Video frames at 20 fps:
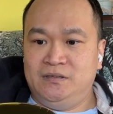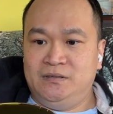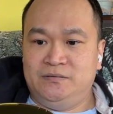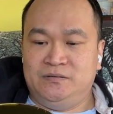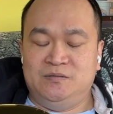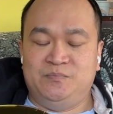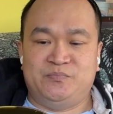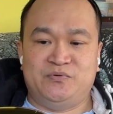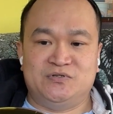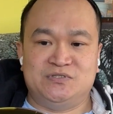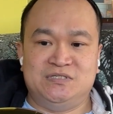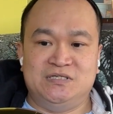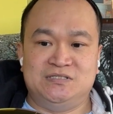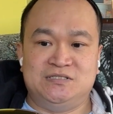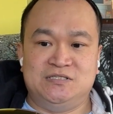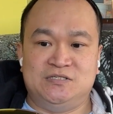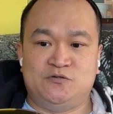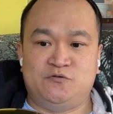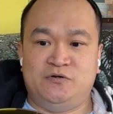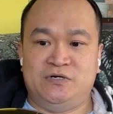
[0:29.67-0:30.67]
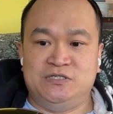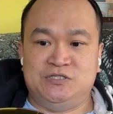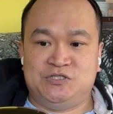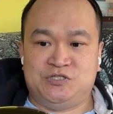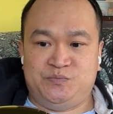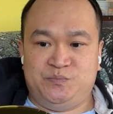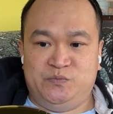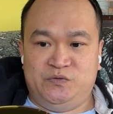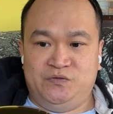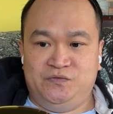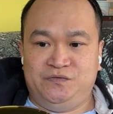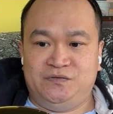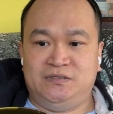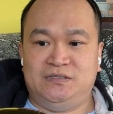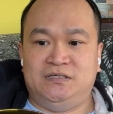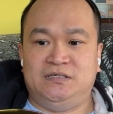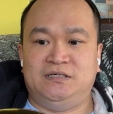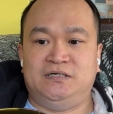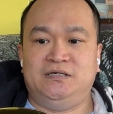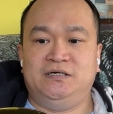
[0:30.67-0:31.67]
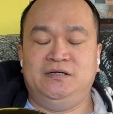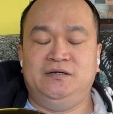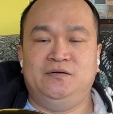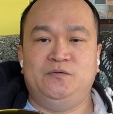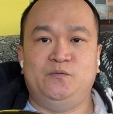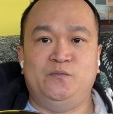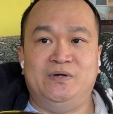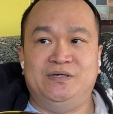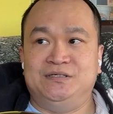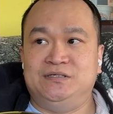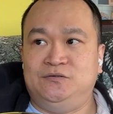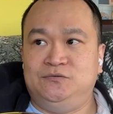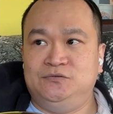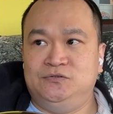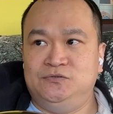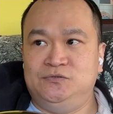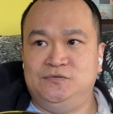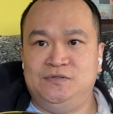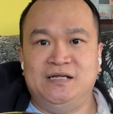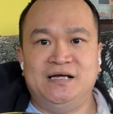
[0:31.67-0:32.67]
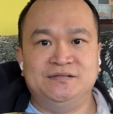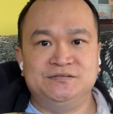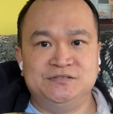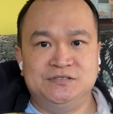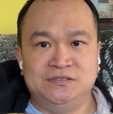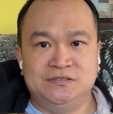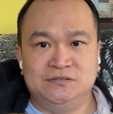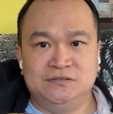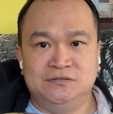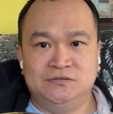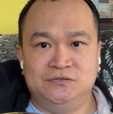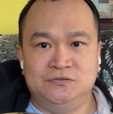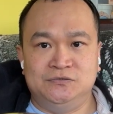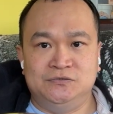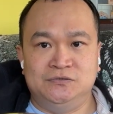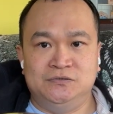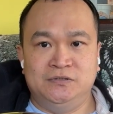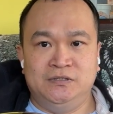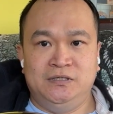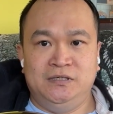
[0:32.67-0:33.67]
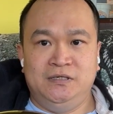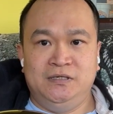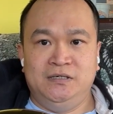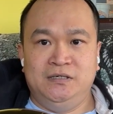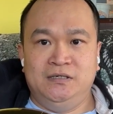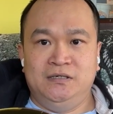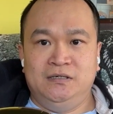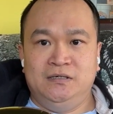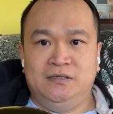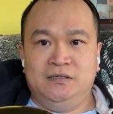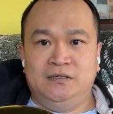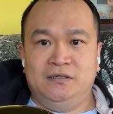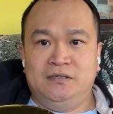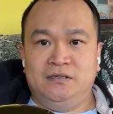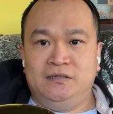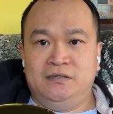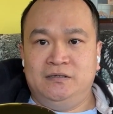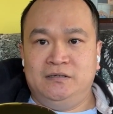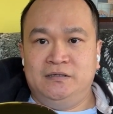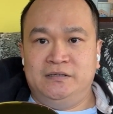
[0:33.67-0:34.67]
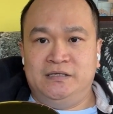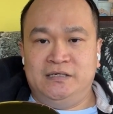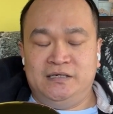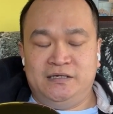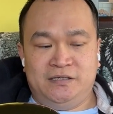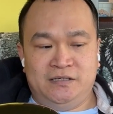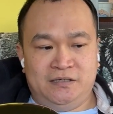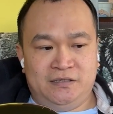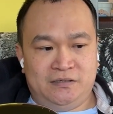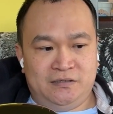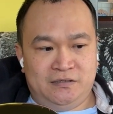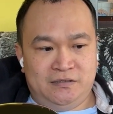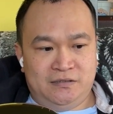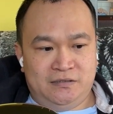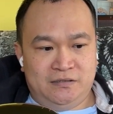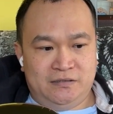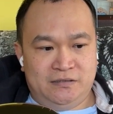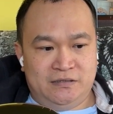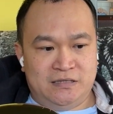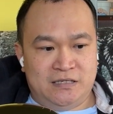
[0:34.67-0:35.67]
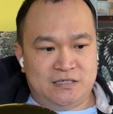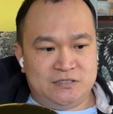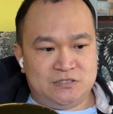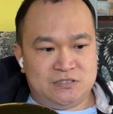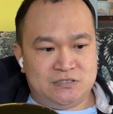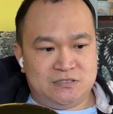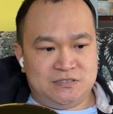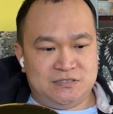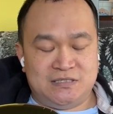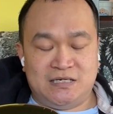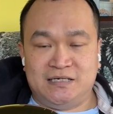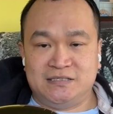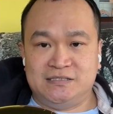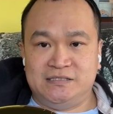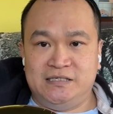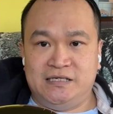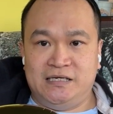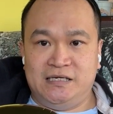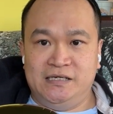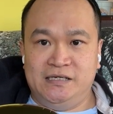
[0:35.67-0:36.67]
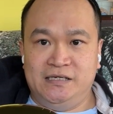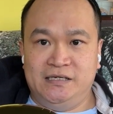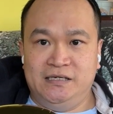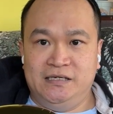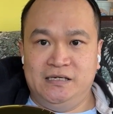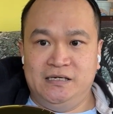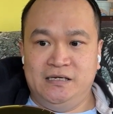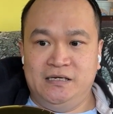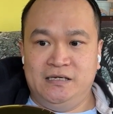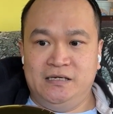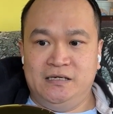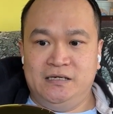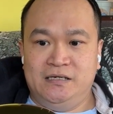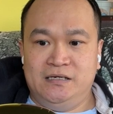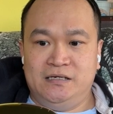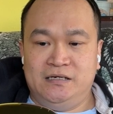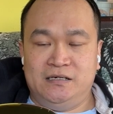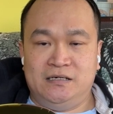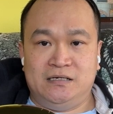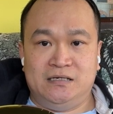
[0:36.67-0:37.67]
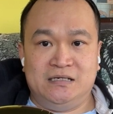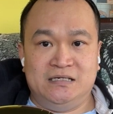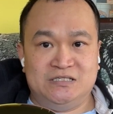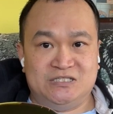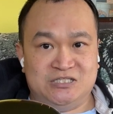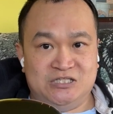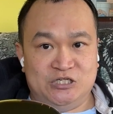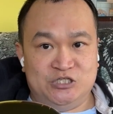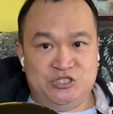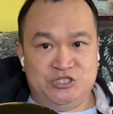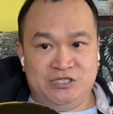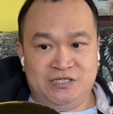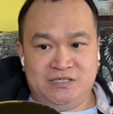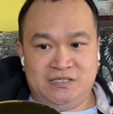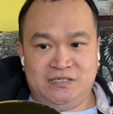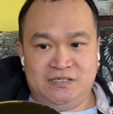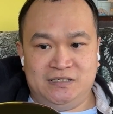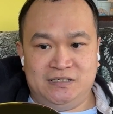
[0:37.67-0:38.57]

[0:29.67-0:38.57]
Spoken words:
The process is quite smooth. I went down to London to get it last Saturday. It's legit,